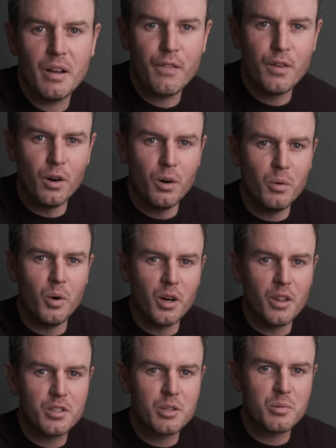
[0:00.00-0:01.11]
If you're one
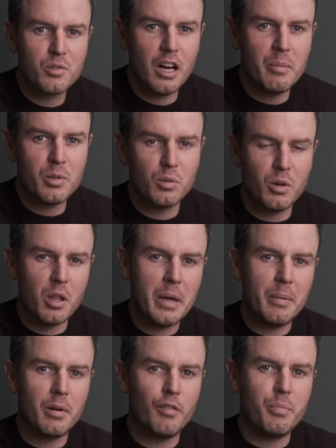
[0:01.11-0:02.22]
of the subscribers or one of the
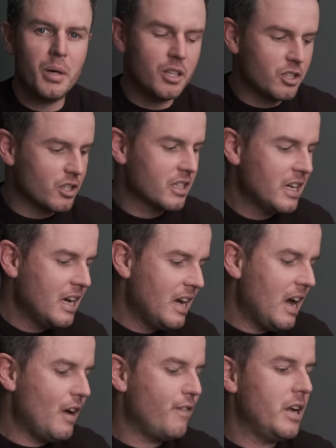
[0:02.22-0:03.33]
people that have purchased
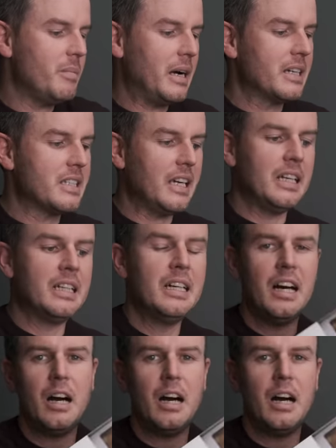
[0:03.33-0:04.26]
F8 magazine,